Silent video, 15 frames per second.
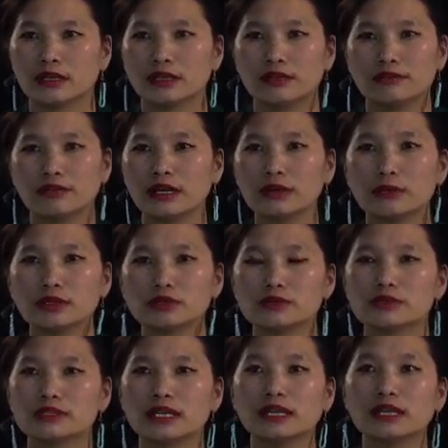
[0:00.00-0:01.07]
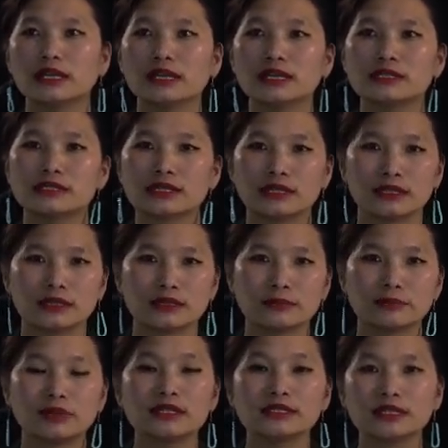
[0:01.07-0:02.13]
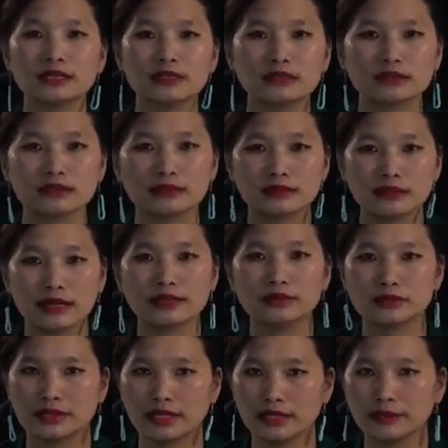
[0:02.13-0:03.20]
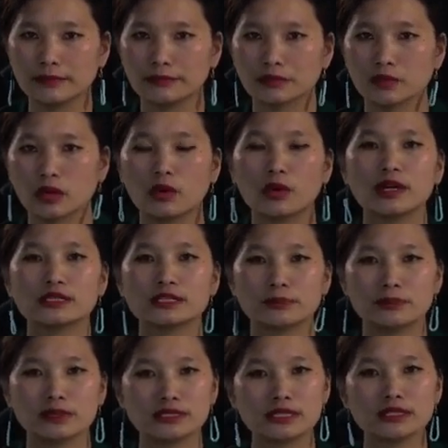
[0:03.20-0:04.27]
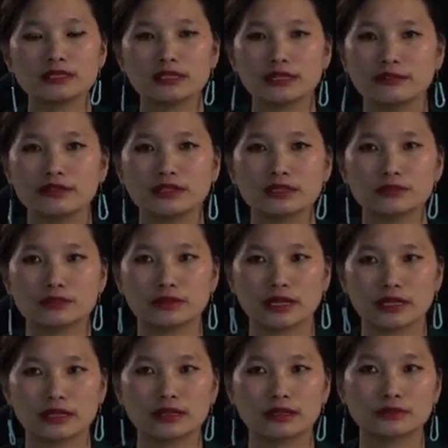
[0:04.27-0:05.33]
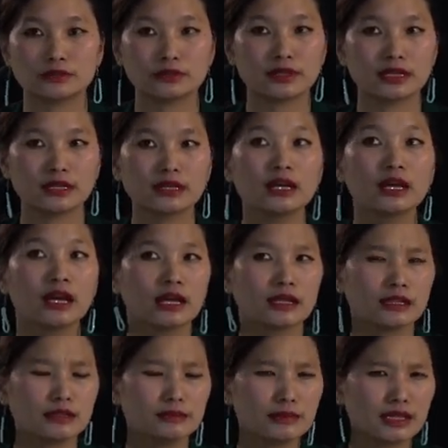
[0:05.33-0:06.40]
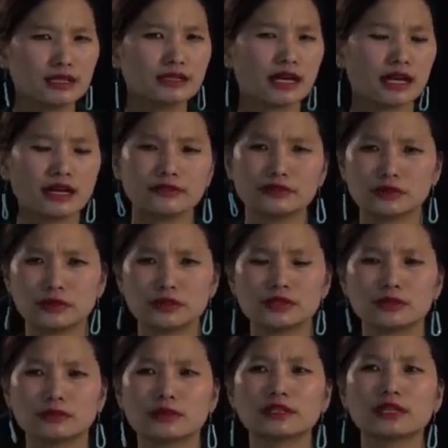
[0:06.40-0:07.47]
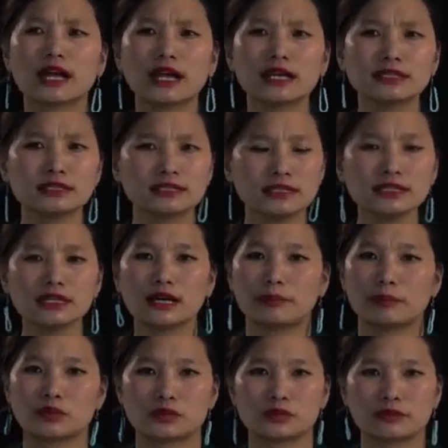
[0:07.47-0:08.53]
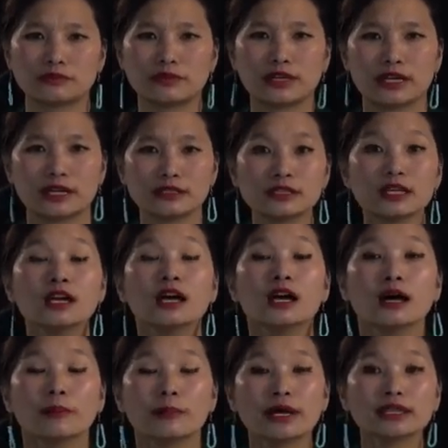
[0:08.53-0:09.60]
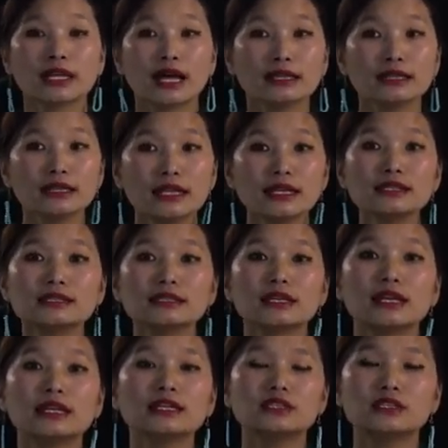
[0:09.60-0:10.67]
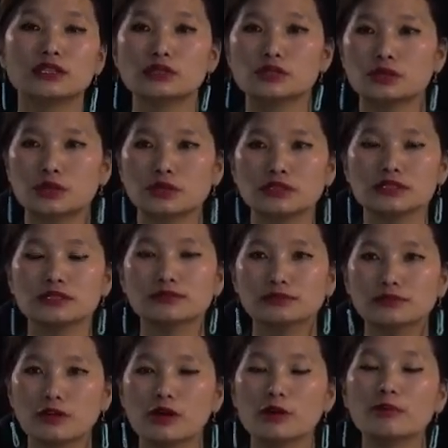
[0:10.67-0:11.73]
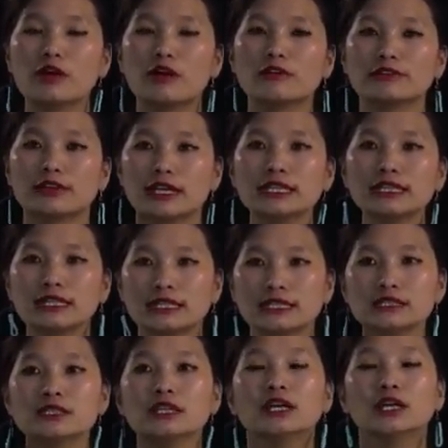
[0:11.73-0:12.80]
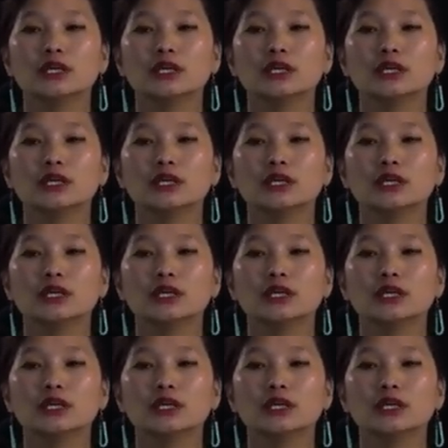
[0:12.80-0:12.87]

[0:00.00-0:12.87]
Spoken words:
If I want to say it's a pleasant day today, or it's a pleasant evening today, that means I have to use the word it apostrophe s. But unless it is the shortened form of it is,